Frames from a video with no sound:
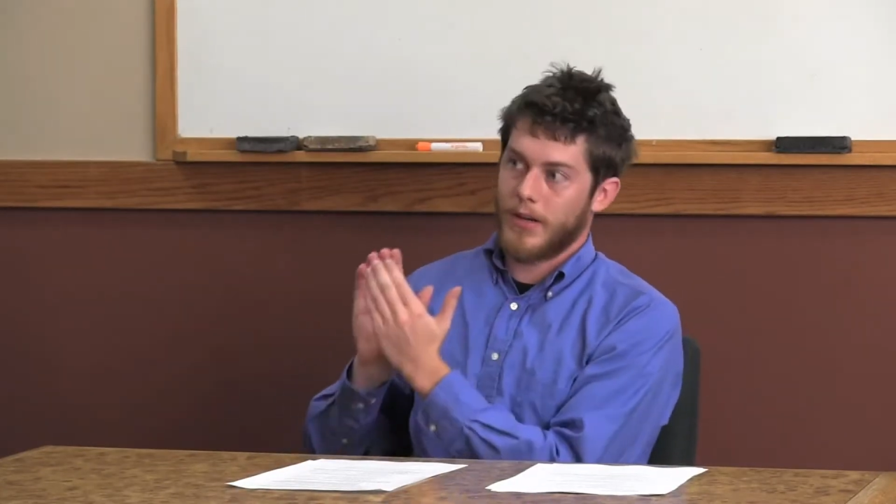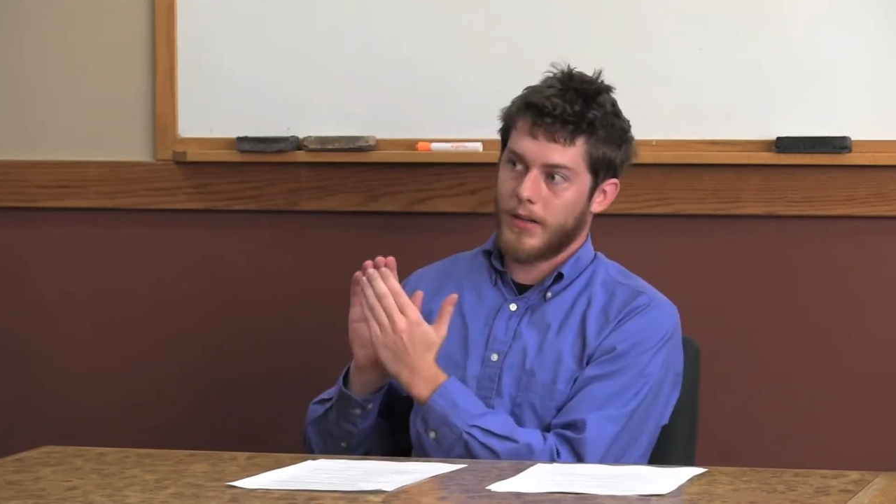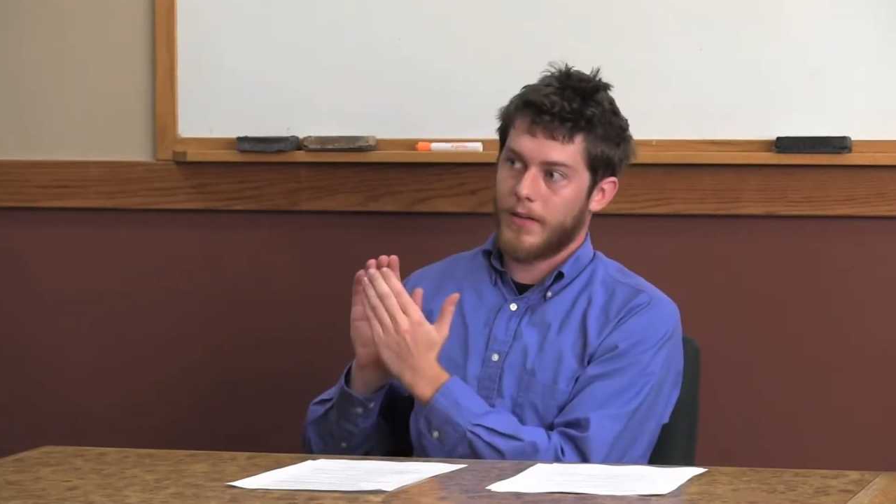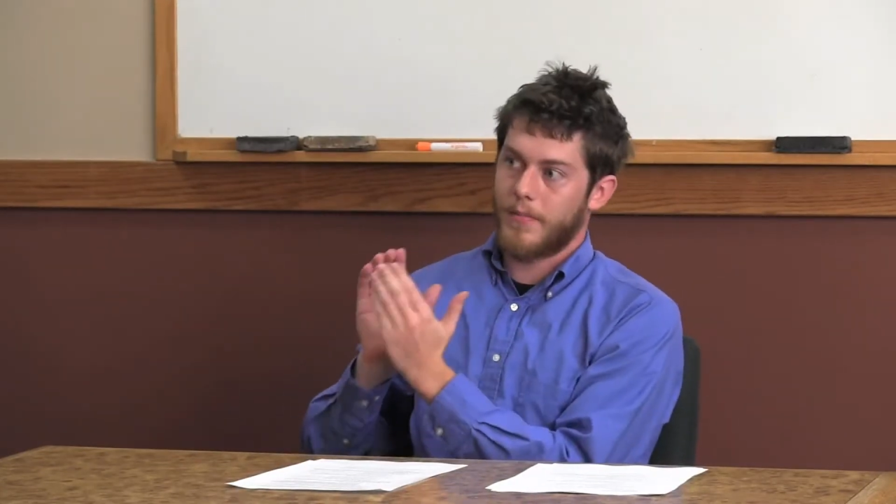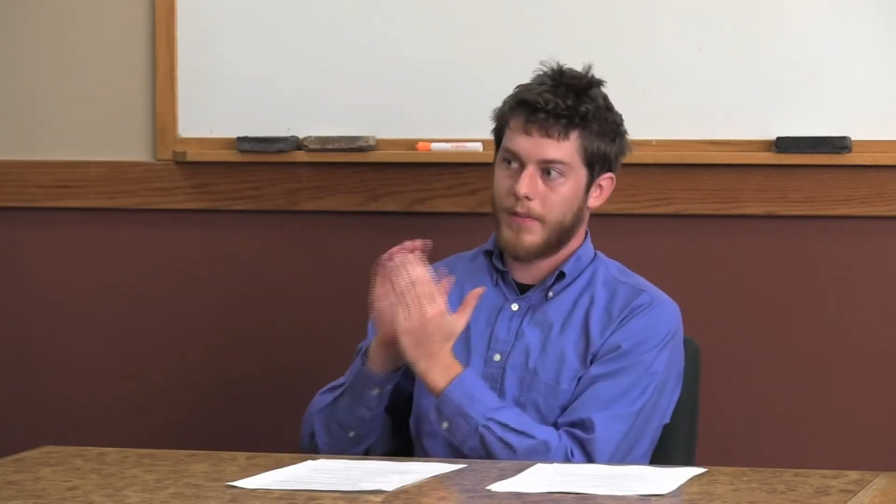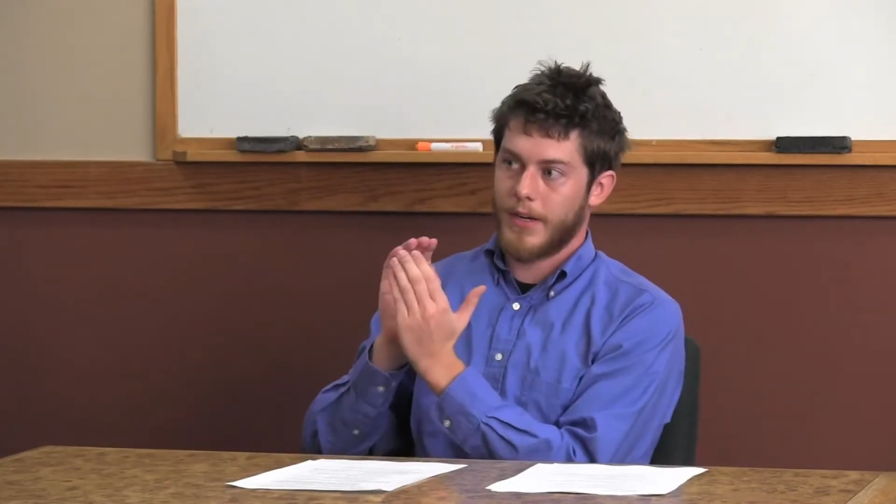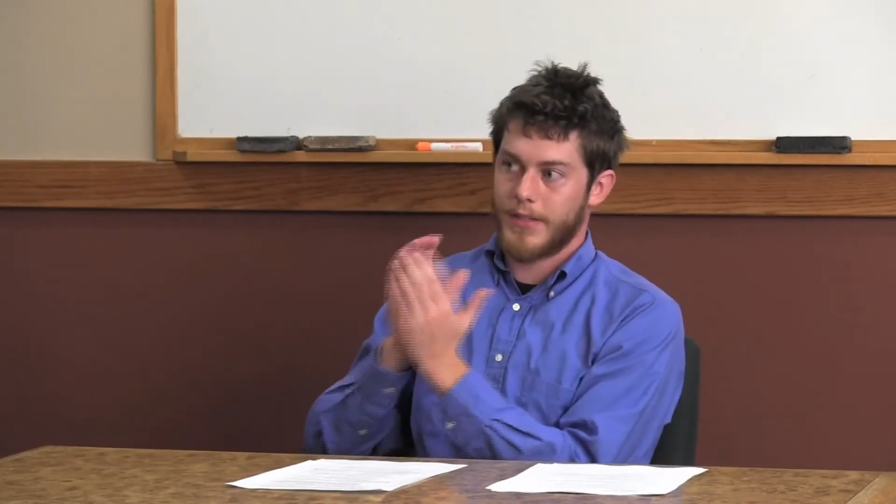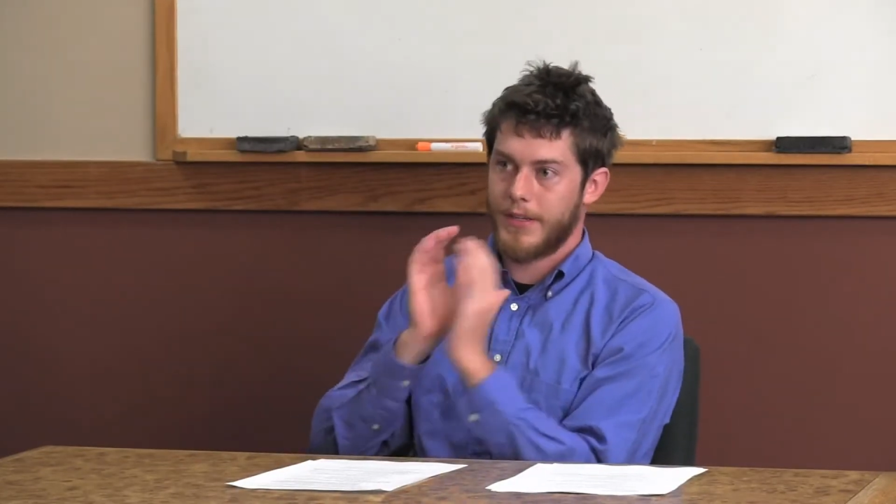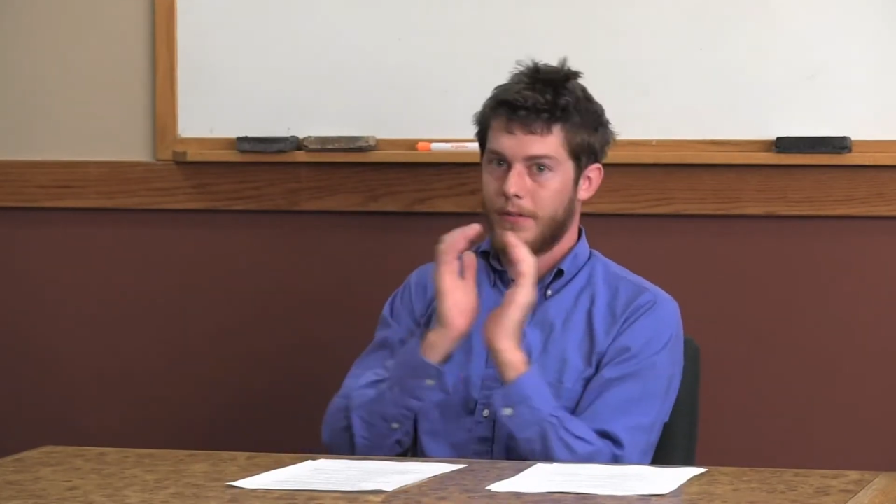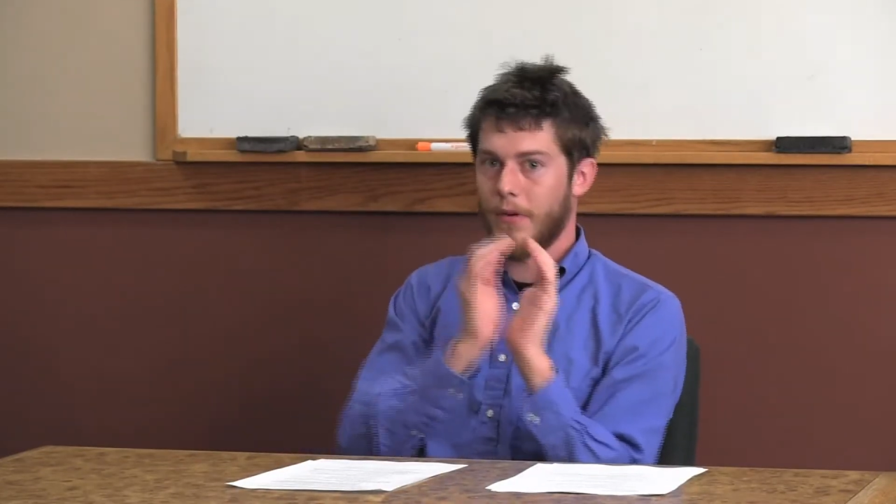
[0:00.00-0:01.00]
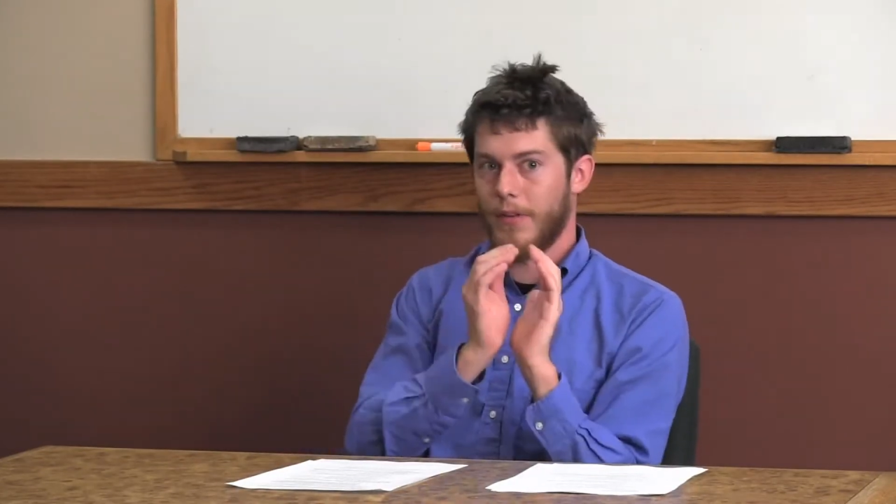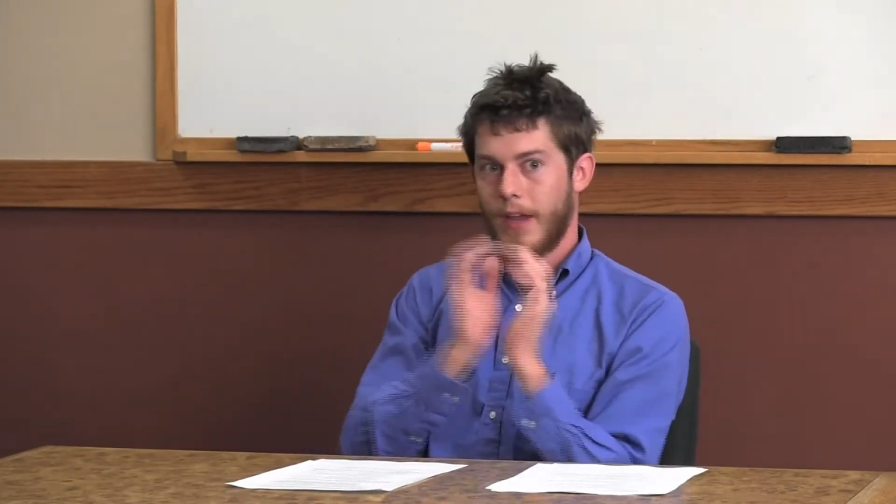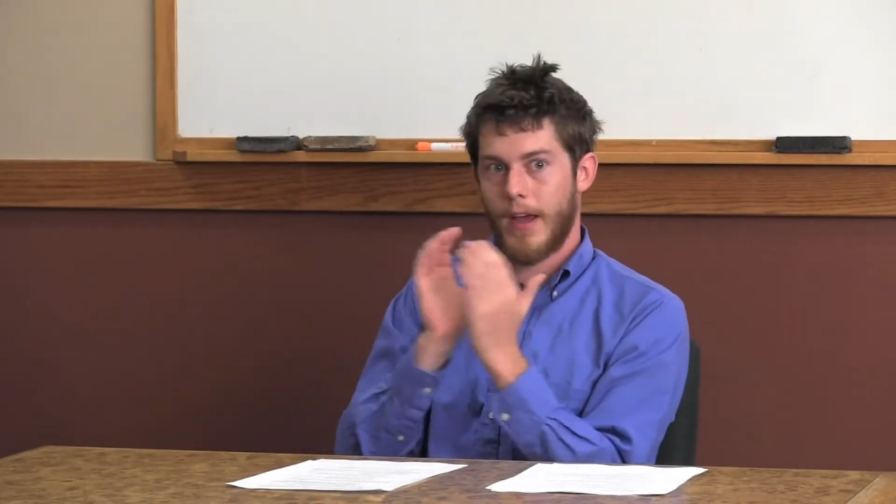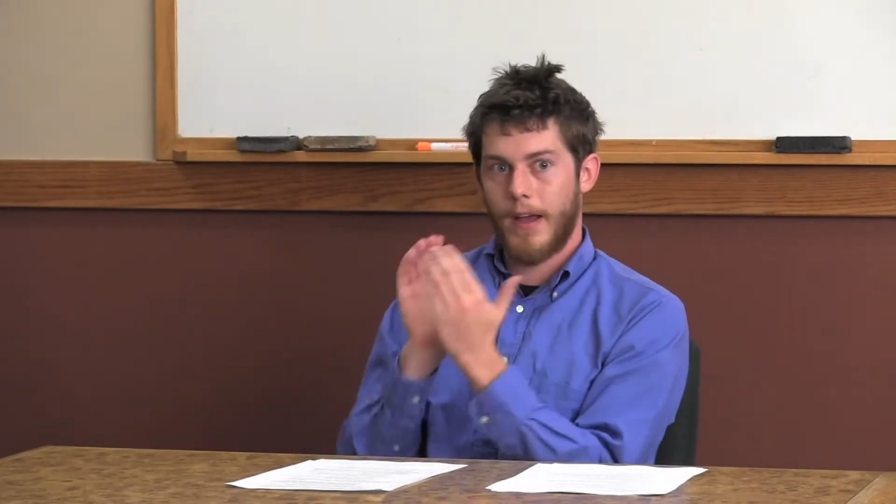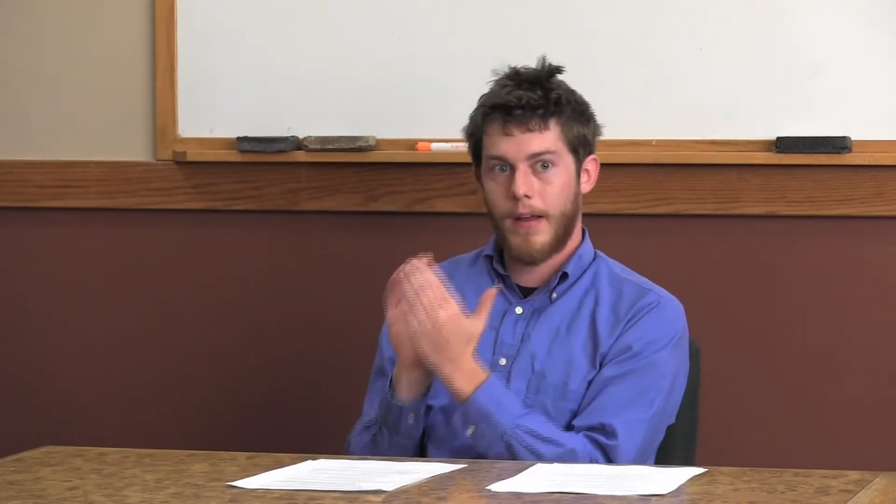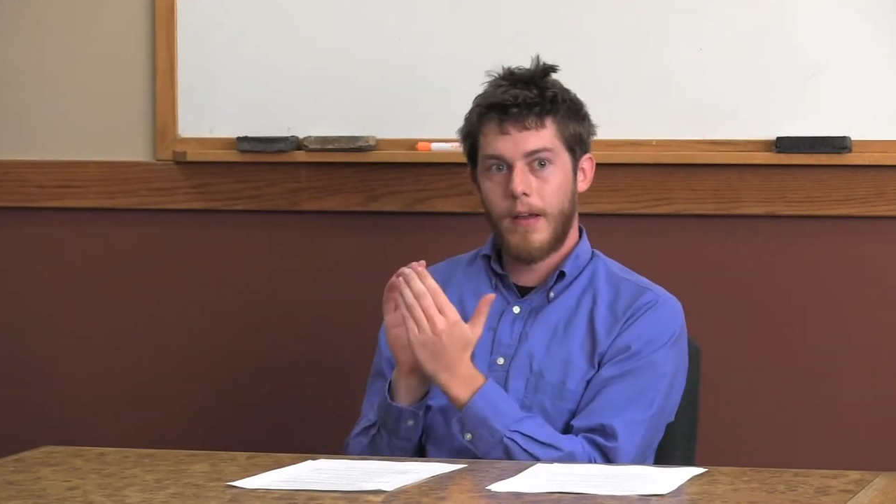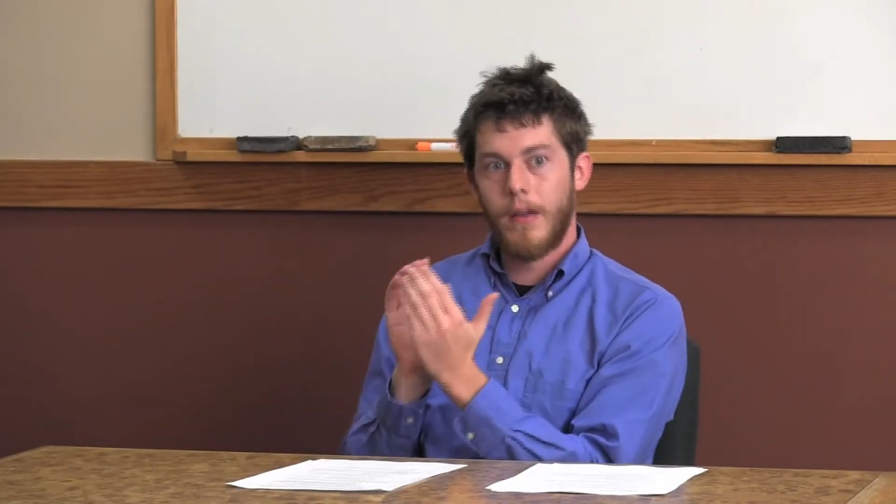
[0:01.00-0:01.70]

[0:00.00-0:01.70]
clip because you only had